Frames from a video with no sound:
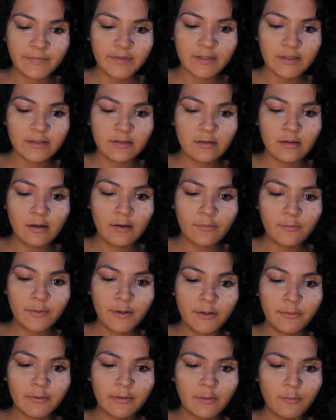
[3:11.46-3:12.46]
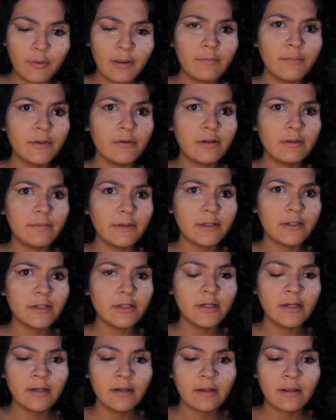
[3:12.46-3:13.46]
does not work with a wet beauty
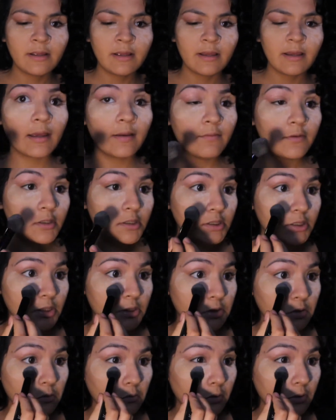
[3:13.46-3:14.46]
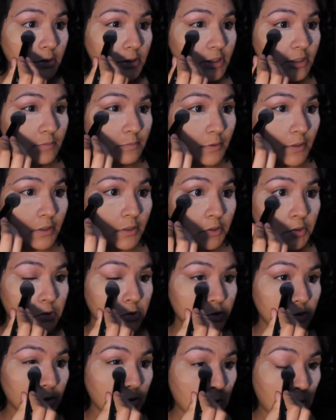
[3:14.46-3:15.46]
blender. I have used this with a
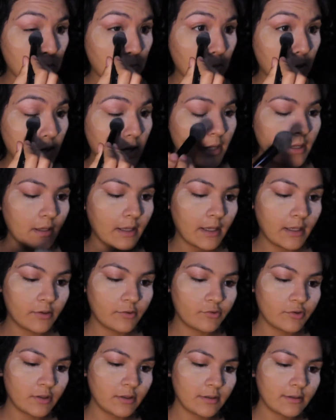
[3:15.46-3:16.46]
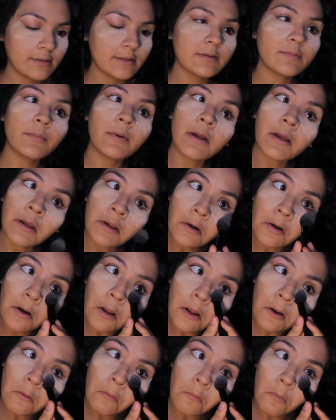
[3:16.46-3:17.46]
sponge on many occasions, but
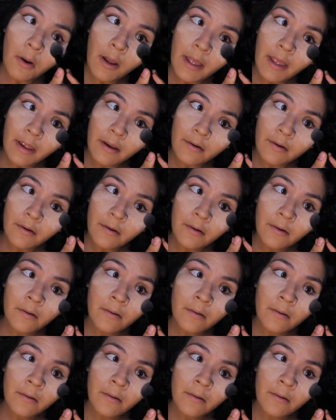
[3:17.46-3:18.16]
not wet.